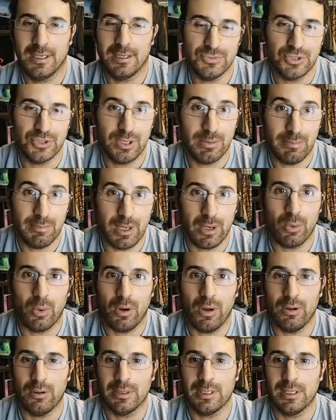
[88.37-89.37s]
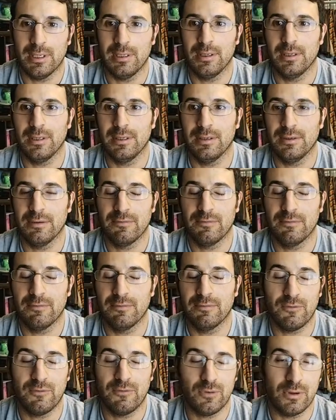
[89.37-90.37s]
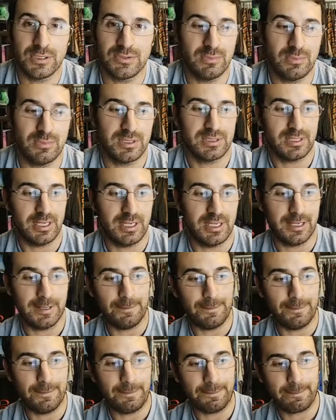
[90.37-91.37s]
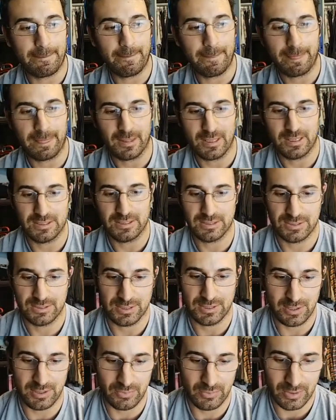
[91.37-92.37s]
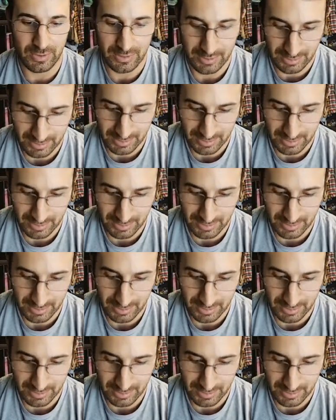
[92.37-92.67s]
gem mint quality full arts from this set. This is another one.